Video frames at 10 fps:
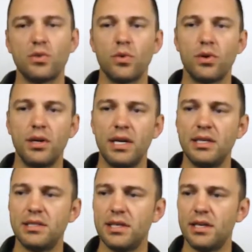or
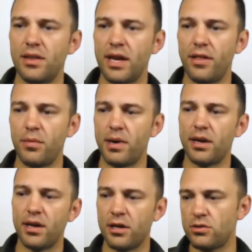is it that their
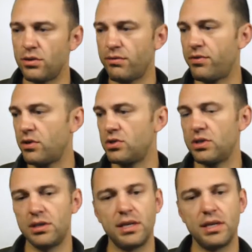mitochondrial function